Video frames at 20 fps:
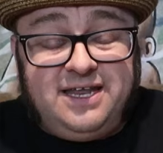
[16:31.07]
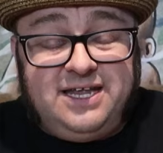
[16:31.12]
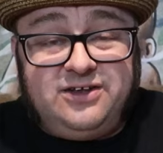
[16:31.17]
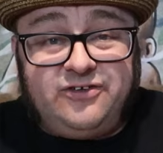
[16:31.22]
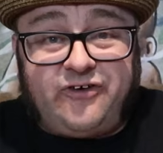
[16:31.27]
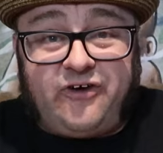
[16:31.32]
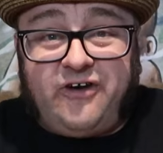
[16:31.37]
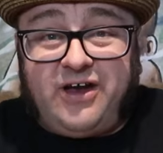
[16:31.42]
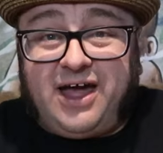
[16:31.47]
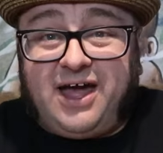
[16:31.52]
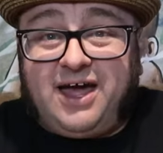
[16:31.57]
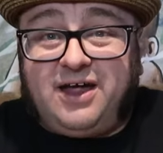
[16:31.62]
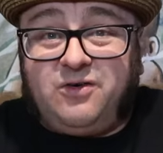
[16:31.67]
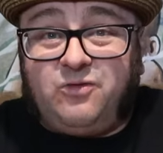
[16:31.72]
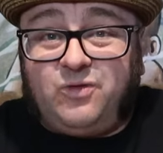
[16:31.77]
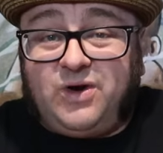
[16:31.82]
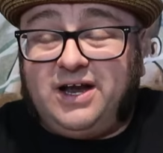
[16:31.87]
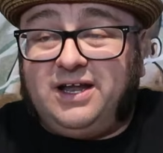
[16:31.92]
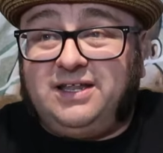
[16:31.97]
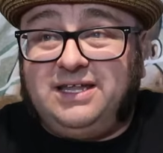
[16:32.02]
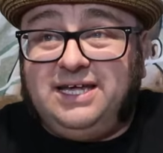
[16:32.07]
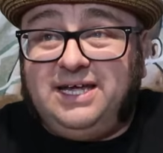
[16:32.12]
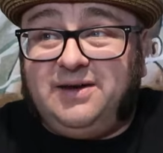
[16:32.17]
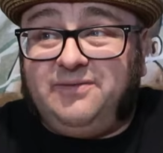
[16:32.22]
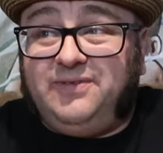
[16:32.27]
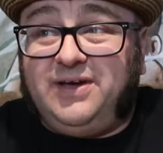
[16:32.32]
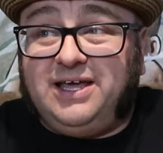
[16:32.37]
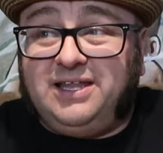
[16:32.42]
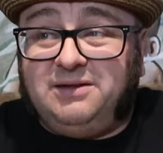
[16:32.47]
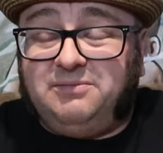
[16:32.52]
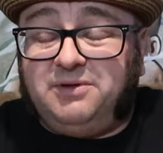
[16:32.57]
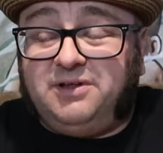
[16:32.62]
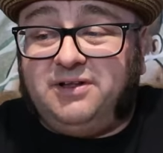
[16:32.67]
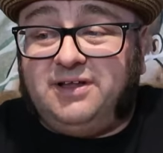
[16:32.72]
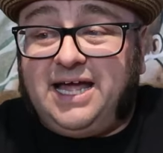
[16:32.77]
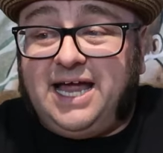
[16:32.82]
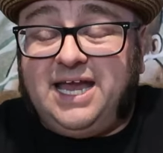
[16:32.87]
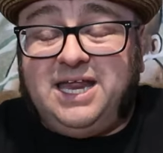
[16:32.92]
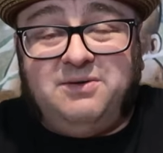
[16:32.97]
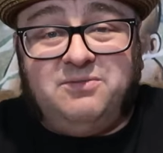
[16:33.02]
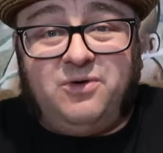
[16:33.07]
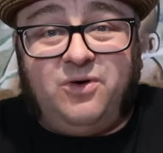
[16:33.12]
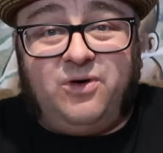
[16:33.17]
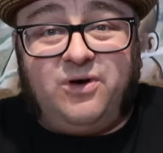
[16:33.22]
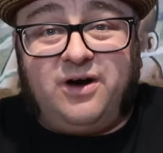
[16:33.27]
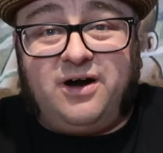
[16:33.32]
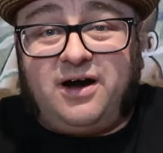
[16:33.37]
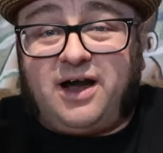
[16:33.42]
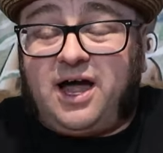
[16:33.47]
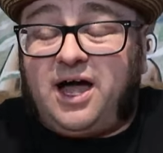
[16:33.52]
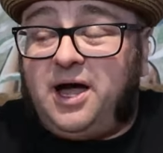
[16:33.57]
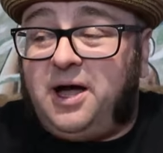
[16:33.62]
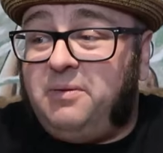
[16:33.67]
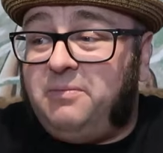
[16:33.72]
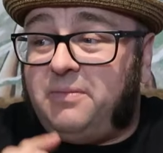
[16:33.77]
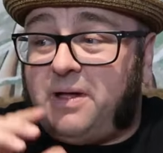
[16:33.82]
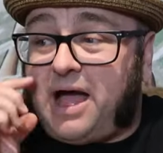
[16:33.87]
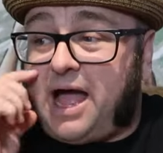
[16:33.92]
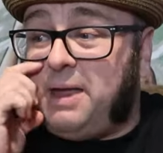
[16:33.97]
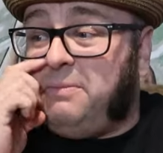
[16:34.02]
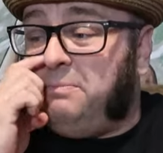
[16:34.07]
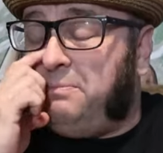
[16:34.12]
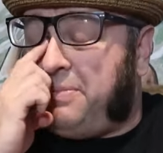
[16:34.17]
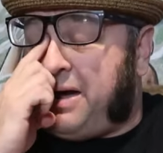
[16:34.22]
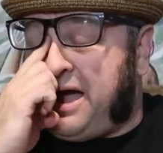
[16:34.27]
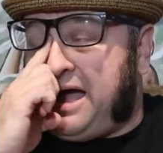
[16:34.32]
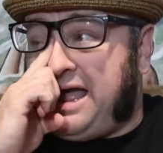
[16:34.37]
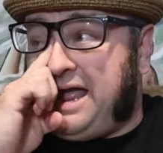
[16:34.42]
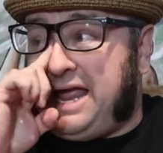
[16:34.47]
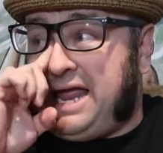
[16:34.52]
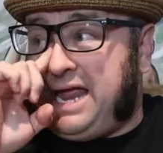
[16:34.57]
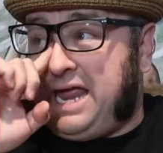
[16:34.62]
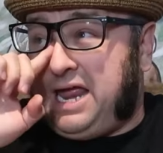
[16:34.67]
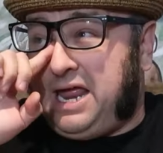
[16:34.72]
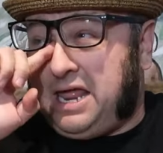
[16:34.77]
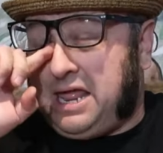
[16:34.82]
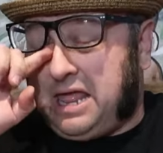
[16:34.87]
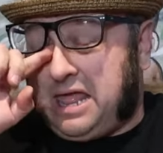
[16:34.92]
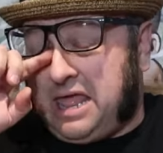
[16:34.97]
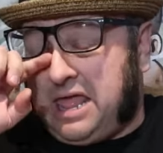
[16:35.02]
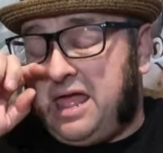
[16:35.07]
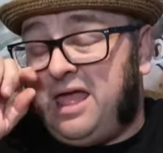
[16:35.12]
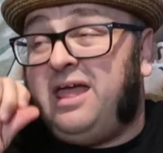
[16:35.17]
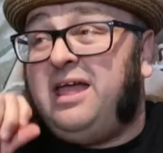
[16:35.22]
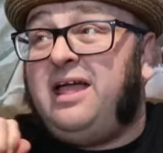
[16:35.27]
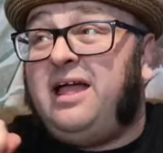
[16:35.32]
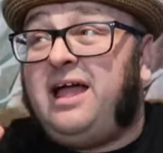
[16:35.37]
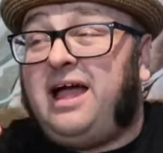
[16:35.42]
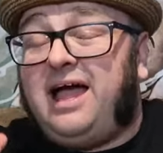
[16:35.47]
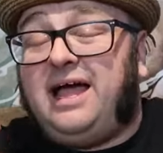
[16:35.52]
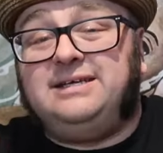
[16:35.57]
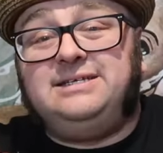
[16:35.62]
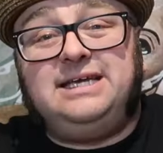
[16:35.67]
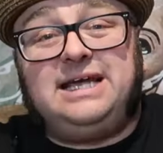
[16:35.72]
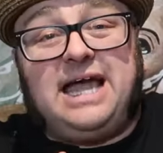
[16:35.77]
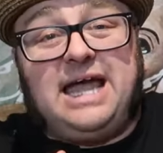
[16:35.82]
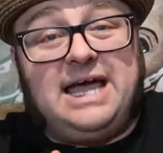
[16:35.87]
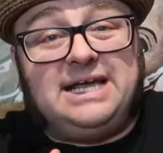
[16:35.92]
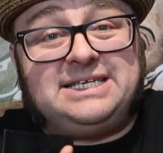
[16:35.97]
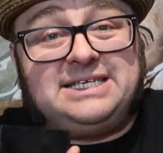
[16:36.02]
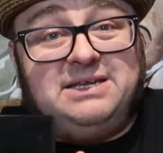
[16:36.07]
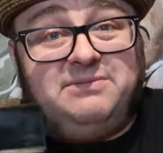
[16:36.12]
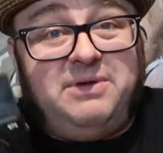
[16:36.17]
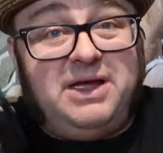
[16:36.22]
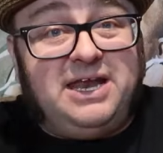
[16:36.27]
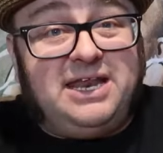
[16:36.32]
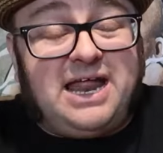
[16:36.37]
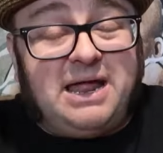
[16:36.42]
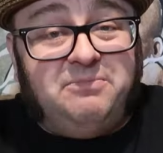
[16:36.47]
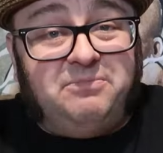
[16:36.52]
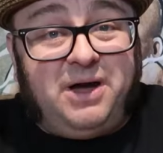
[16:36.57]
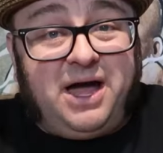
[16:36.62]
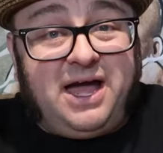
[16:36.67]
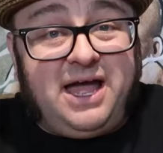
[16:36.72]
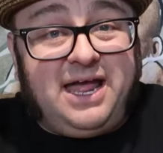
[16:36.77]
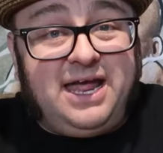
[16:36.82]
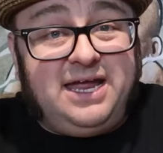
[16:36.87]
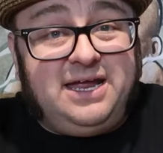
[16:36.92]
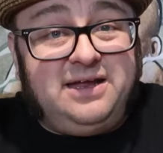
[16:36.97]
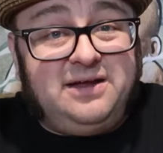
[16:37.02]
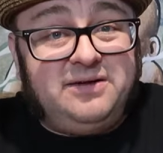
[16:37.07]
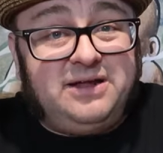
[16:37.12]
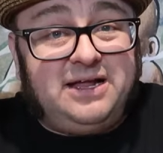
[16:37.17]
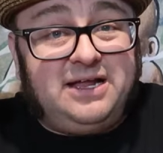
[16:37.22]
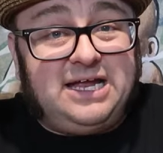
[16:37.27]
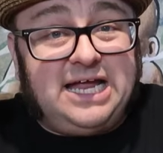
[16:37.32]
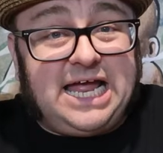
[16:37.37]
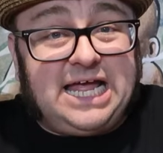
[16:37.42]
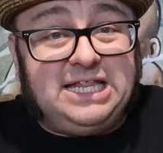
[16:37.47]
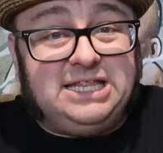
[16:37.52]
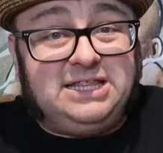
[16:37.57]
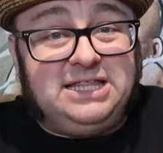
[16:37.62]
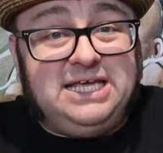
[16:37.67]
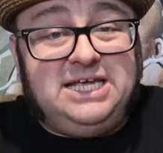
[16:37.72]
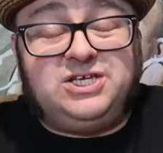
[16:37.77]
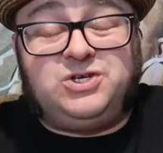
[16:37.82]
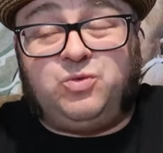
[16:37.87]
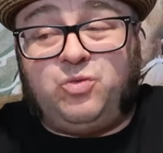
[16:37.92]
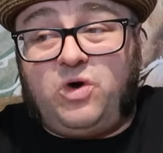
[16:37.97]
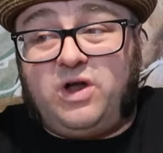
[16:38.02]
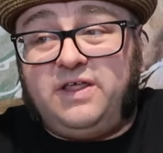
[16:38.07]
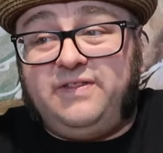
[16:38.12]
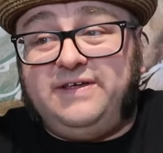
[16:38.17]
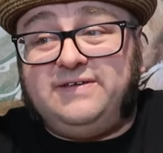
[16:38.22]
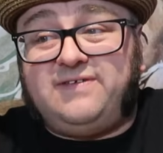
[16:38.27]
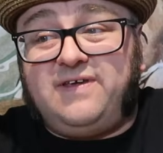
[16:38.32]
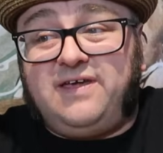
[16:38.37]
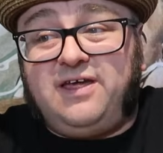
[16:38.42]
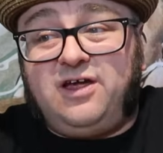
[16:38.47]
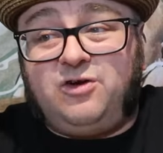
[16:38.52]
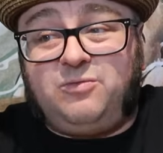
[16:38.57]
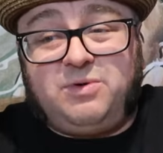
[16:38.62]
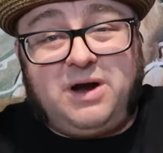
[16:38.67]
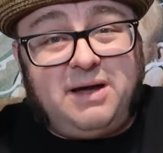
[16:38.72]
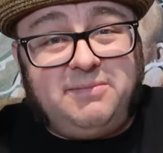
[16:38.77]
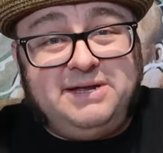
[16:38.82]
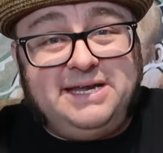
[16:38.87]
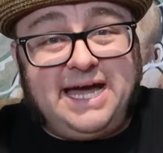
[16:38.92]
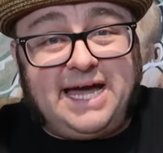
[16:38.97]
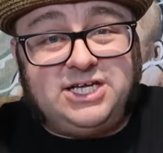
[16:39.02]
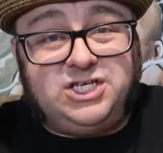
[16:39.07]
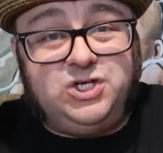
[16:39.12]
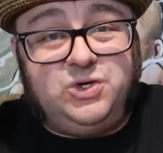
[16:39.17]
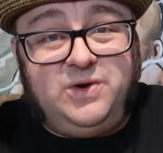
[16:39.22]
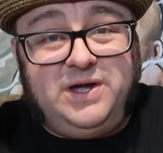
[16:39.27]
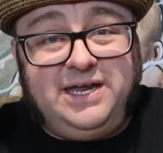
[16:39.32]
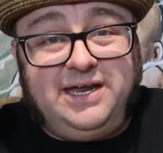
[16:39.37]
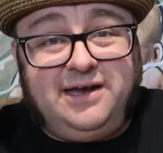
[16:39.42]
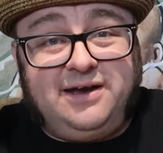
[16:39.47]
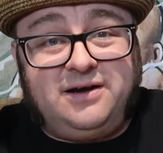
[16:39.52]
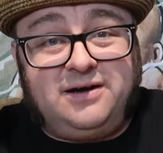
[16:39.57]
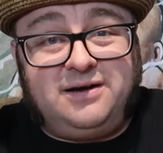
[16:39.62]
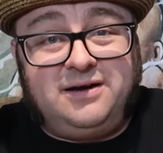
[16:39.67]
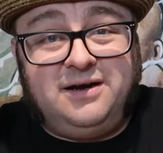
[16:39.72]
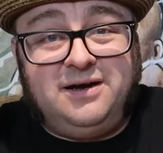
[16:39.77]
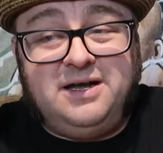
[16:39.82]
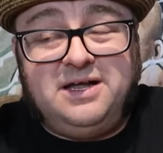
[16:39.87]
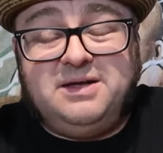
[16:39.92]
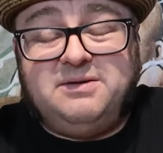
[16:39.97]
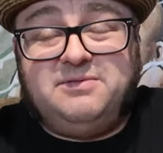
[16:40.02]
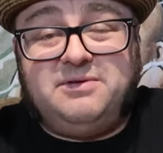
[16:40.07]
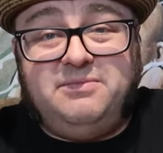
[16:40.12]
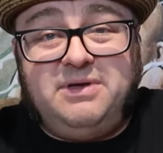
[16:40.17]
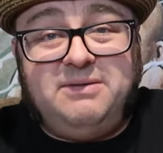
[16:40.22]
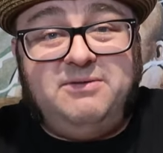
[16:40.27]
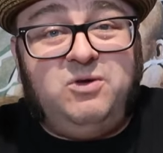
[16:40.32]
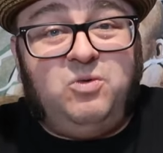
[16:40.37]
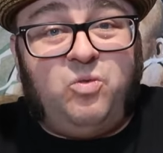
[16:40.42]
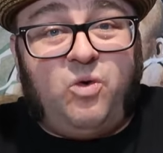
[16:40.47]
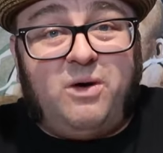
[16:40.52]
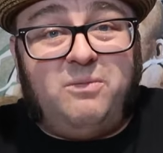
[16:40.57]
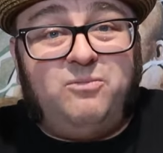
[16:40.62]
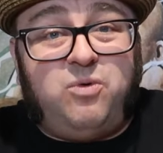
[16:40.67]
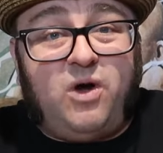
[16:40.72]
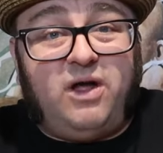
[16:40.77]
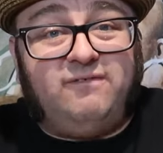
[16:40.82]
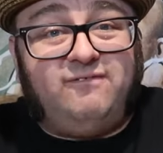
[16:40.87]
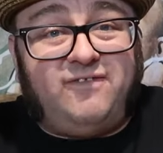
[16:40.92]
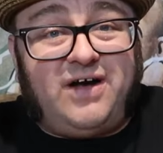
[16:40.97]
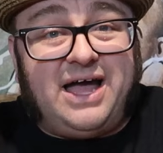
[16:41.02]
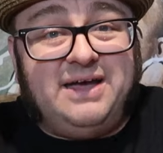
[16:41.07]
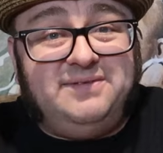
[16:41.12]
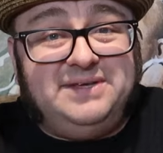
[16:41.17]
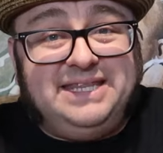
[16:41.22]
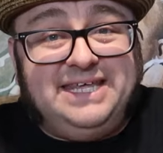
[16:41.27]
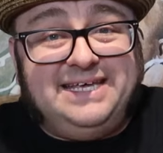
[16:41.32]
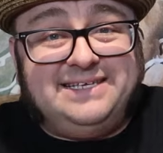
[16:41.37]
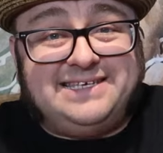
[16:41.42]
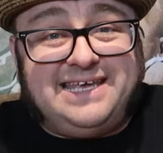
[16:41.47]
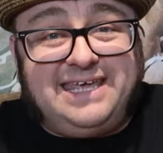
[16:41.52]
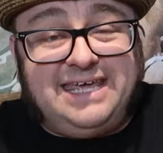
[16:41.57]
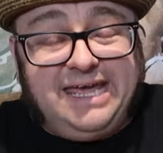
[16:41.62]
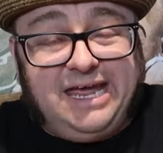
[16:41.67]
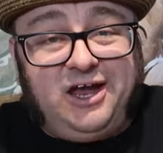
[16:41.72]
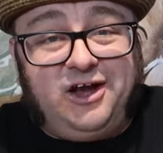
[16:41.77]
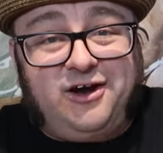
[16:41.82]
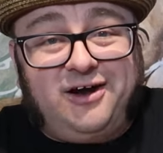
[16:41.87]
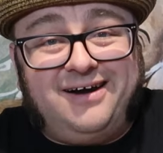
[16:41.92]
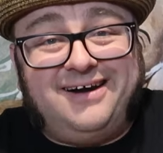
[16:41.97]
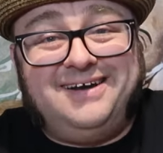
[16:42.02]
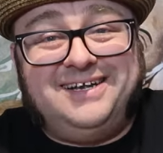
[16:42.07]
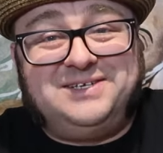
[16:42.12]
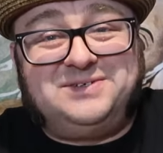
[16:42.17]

These are not readily available anymore. Um, I buy, I think I estimated, I buy at least one of these a year, probably not two a year, but maybe one point five of these a year.